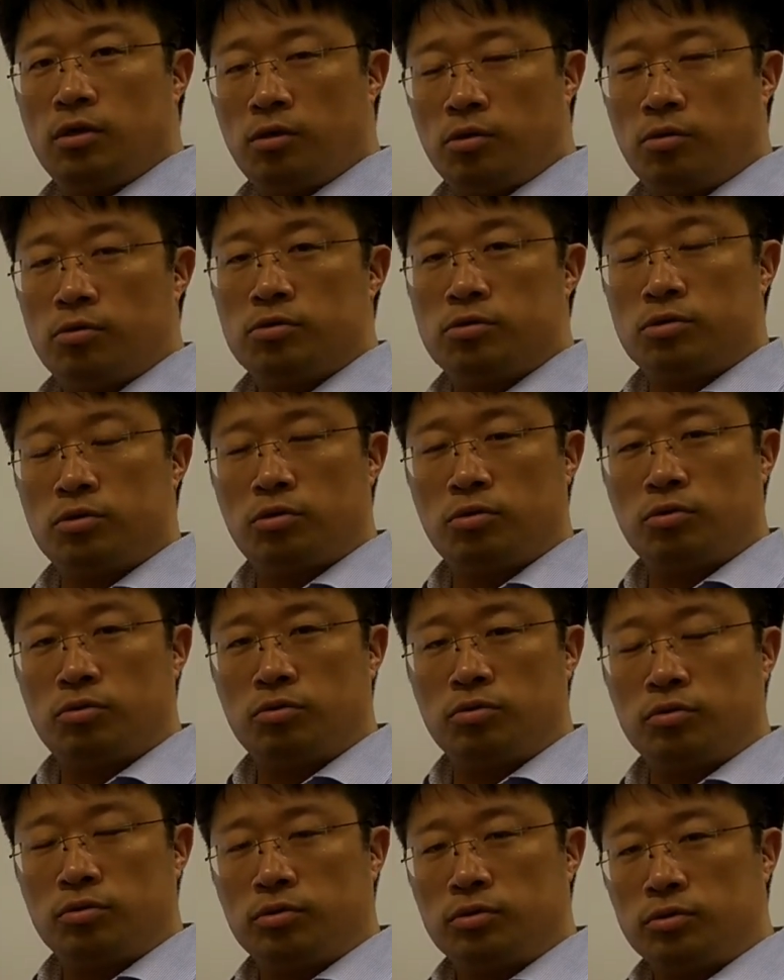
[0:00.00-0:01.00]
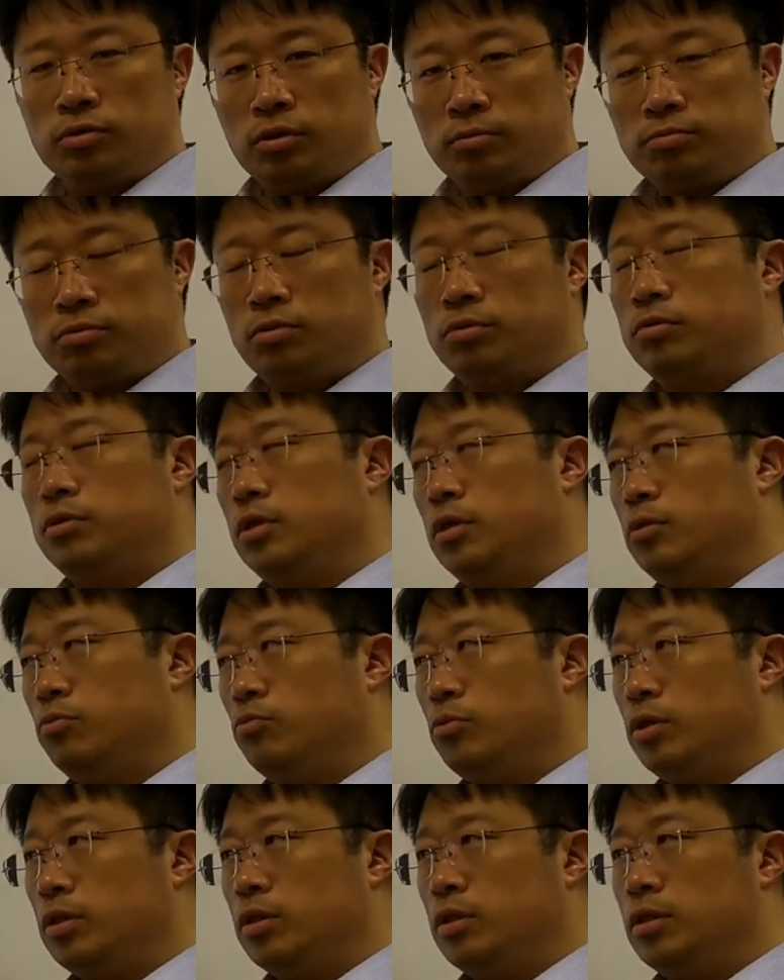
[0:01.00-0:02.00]
also the
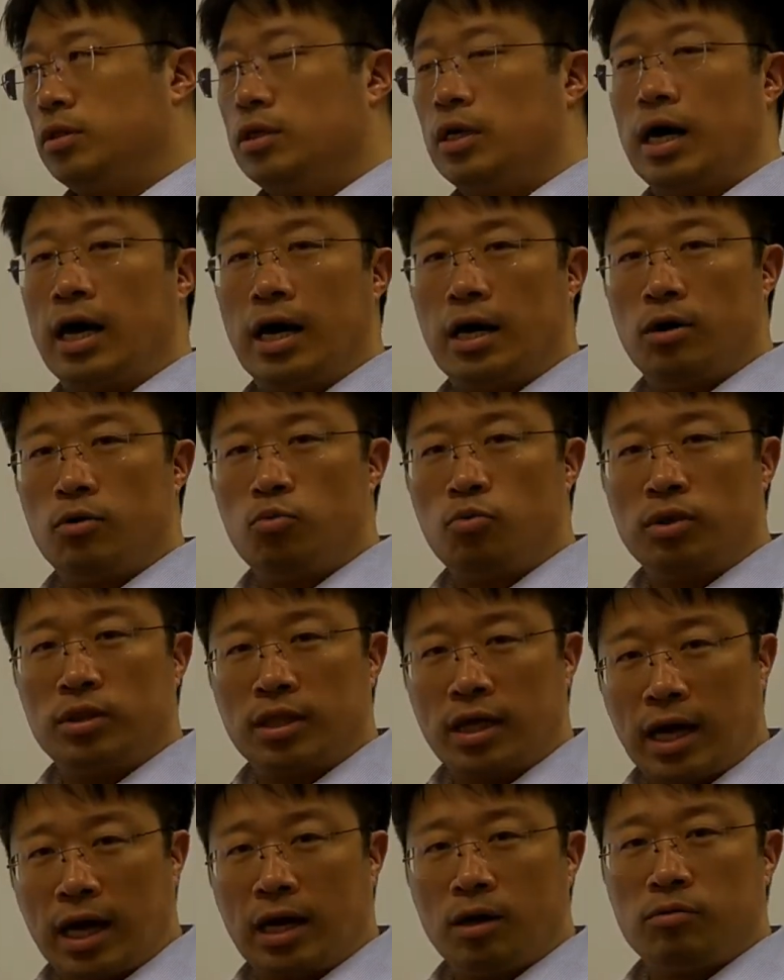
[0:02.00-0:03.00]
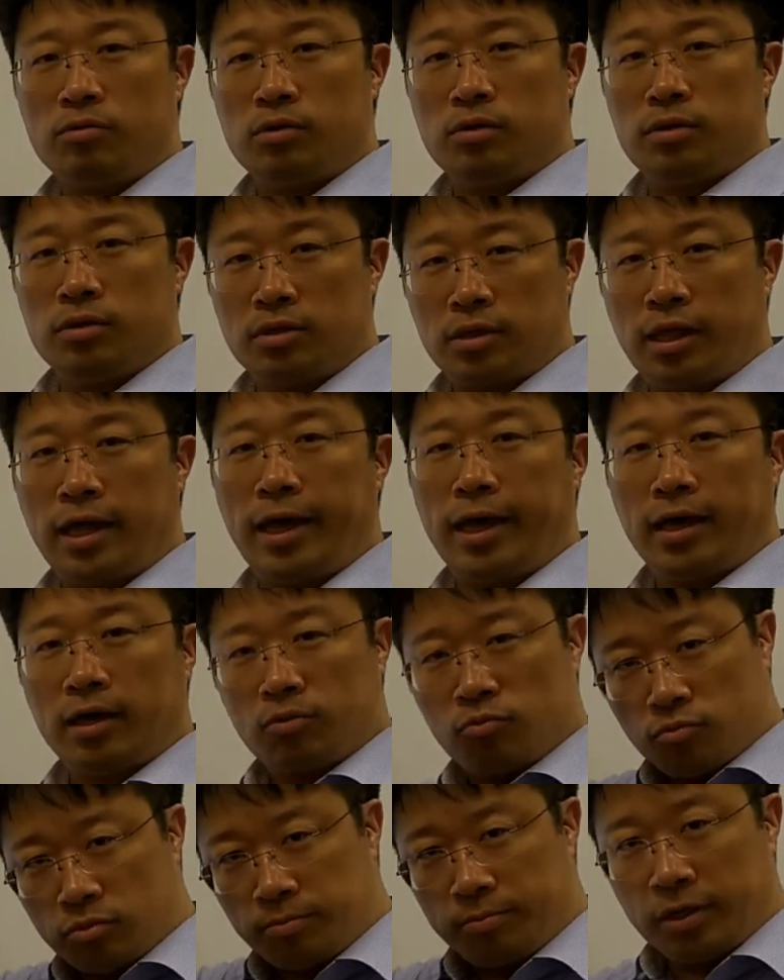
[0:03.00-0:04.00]
protein without the tag
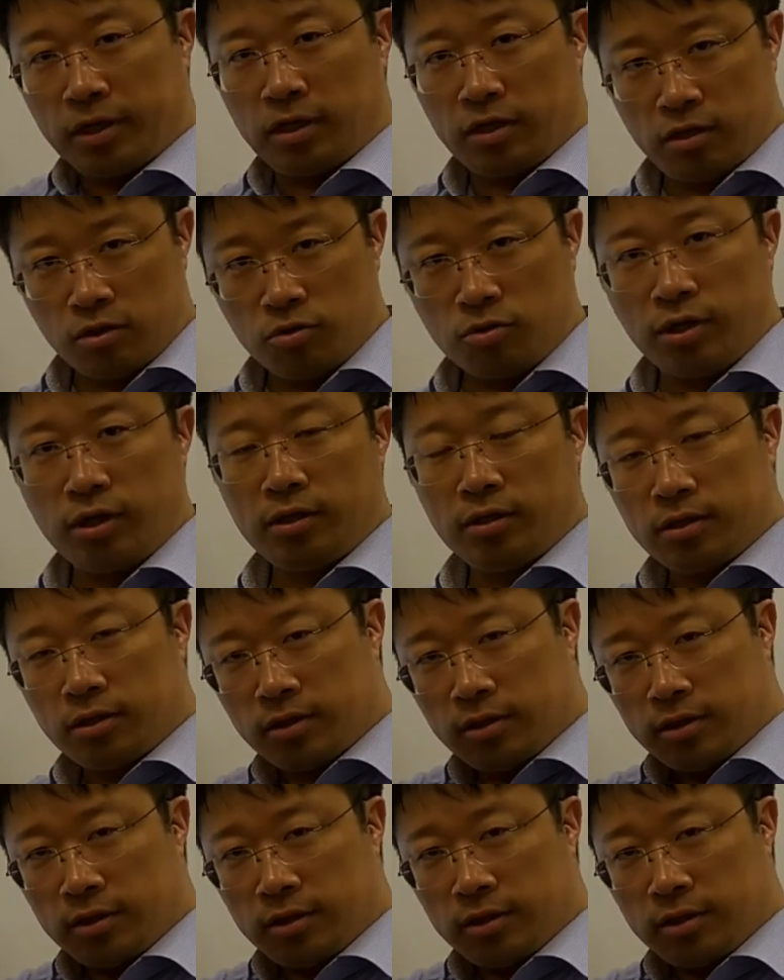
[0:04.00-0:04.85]
will be eluted